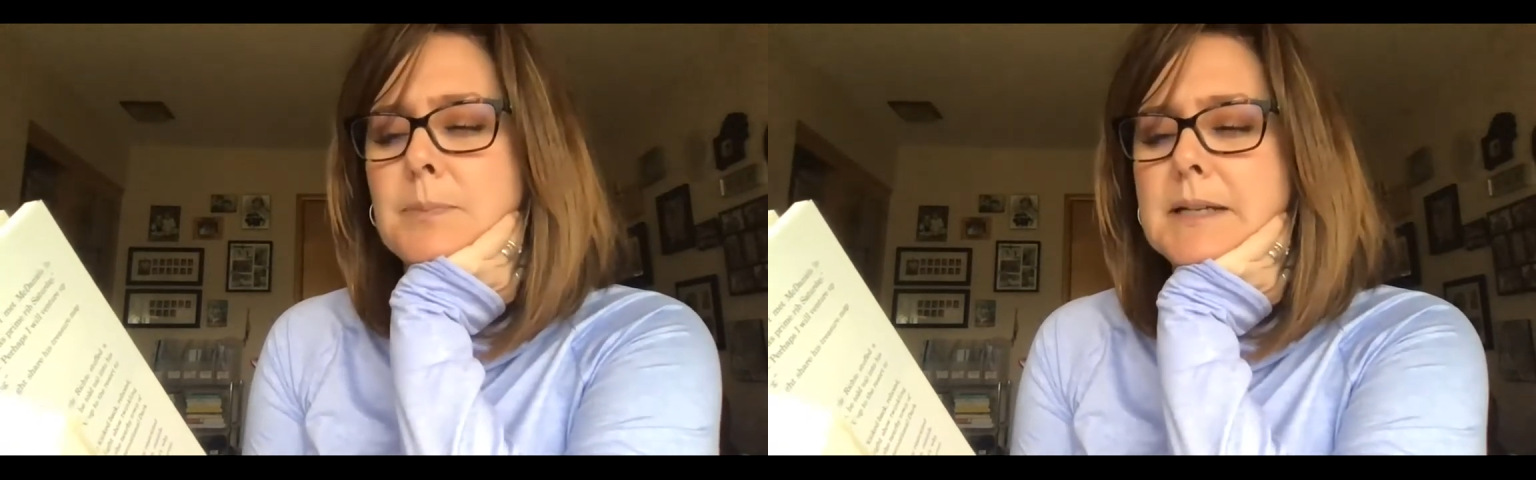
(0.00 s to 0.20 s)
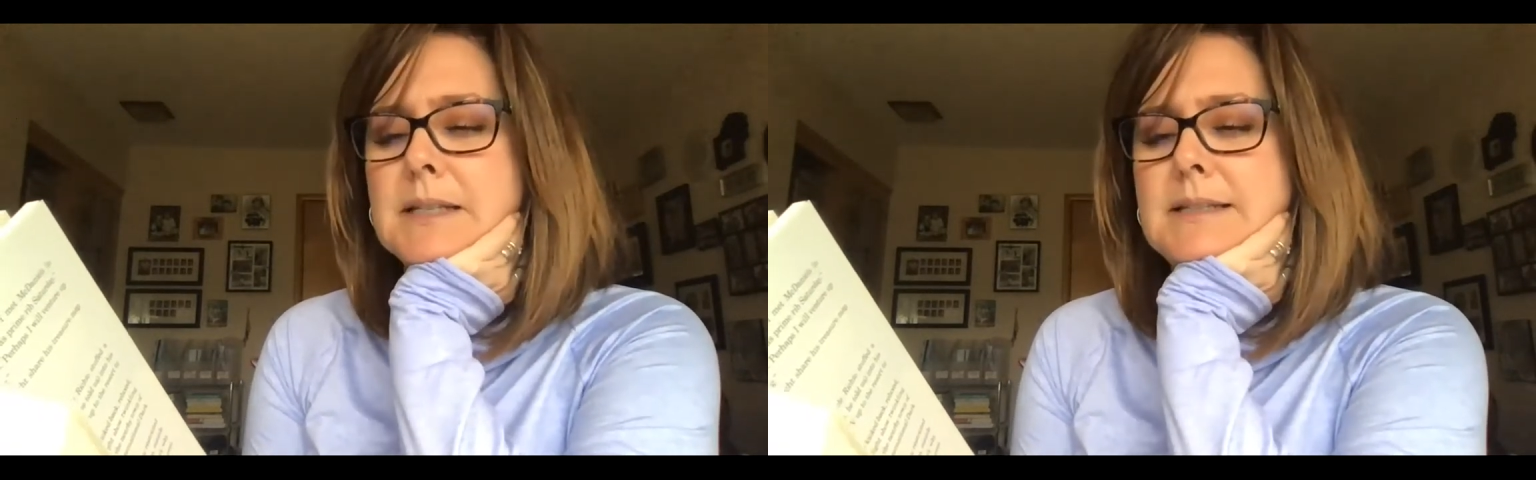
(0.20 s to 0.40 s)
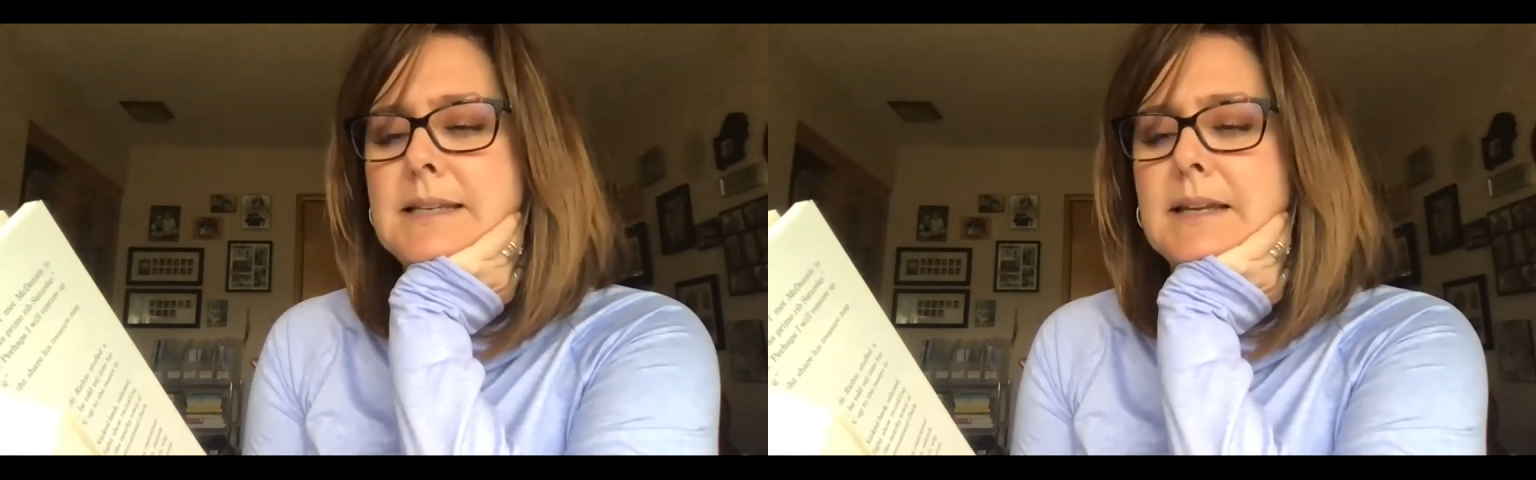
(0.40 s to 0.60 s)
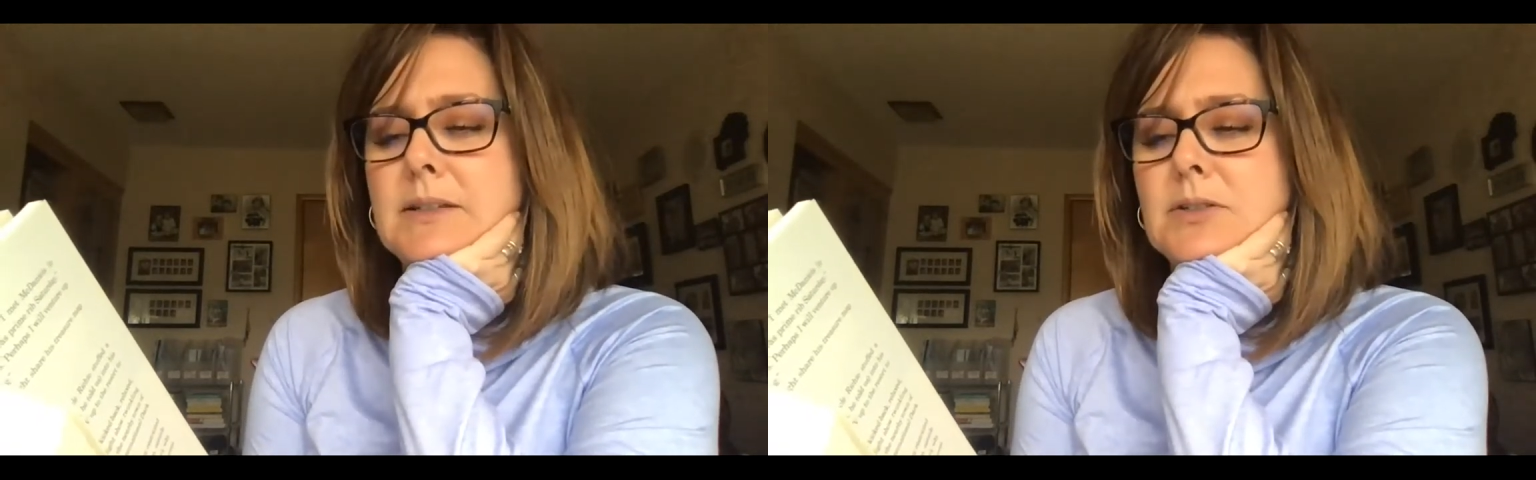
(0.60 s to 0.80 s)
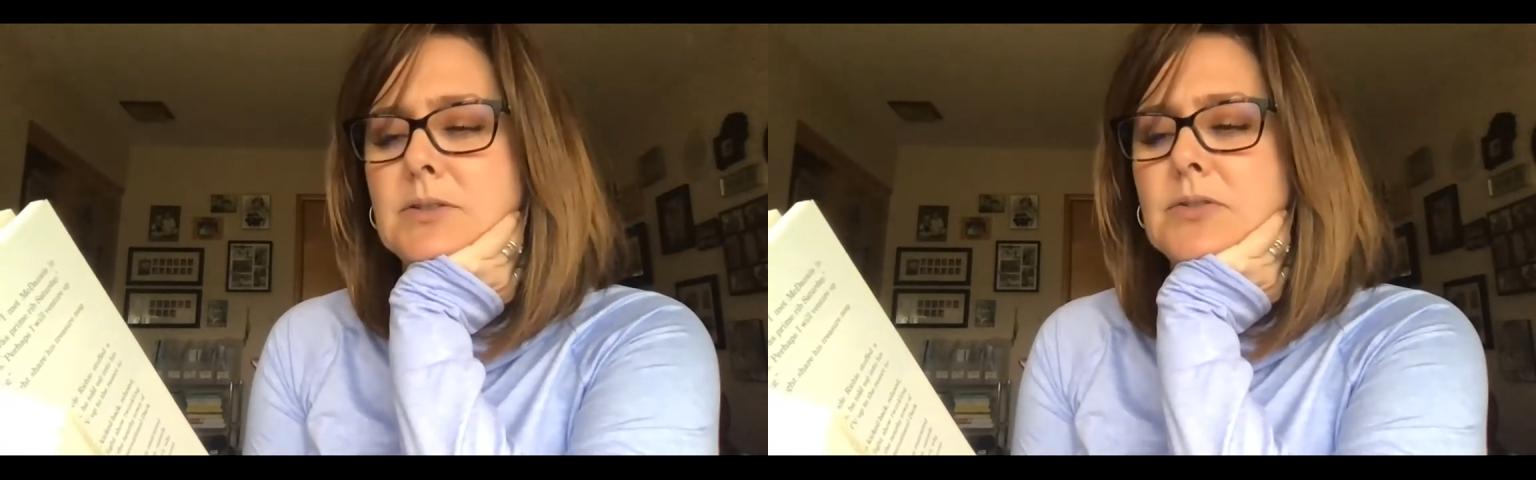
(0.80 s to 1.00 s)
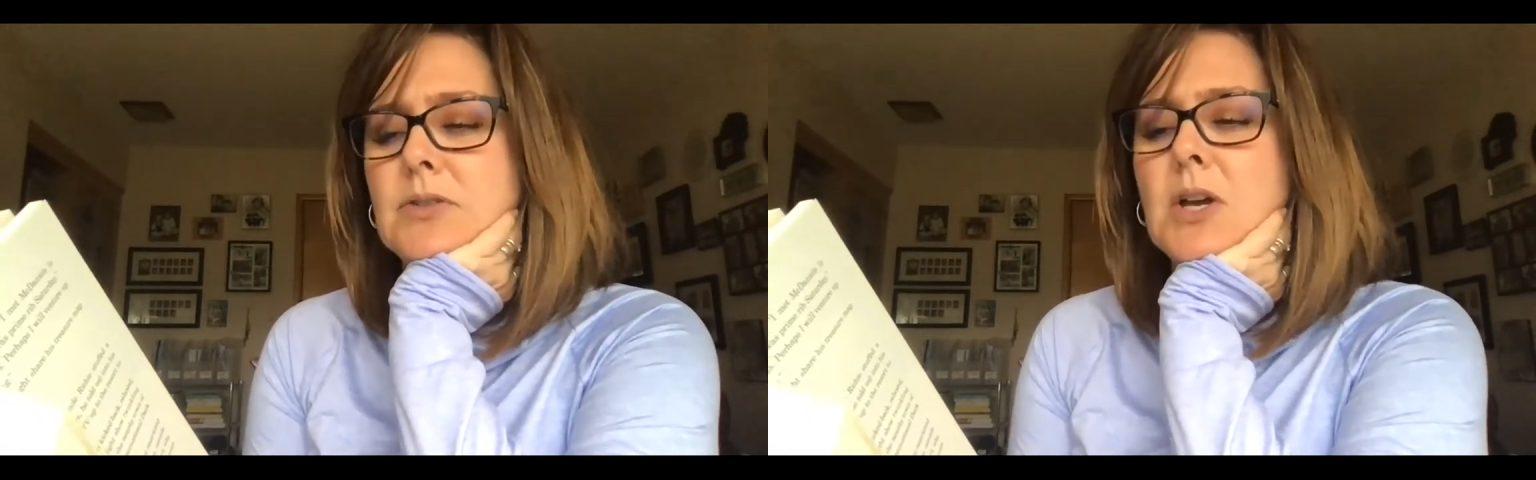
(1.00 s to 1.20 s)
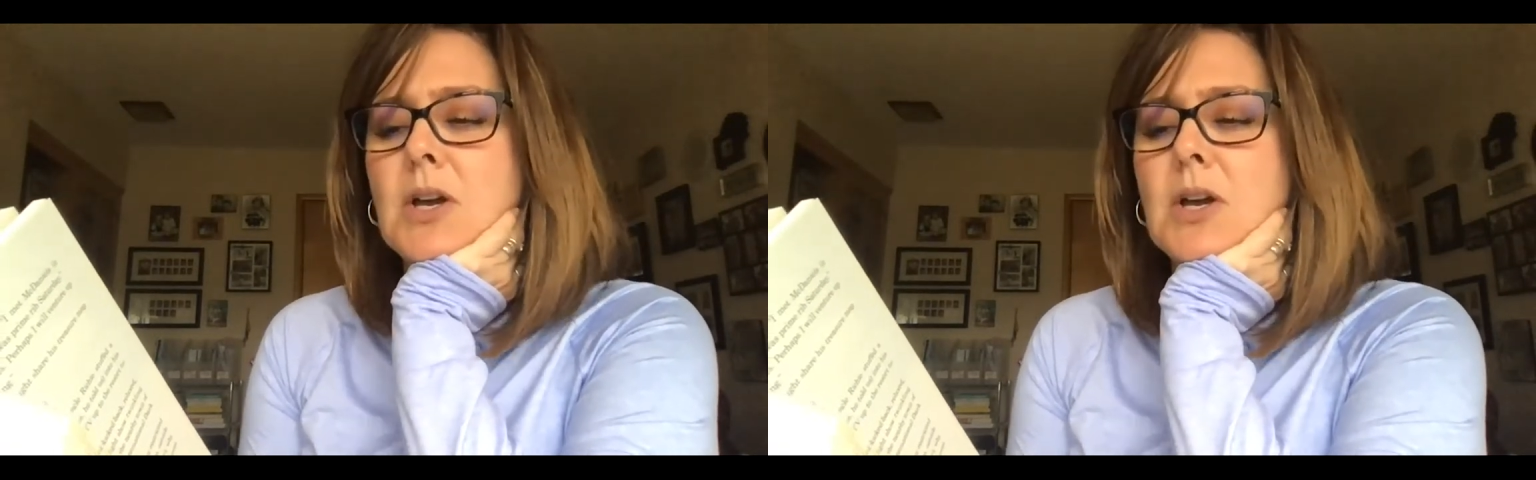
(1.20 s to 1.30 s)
McDaniels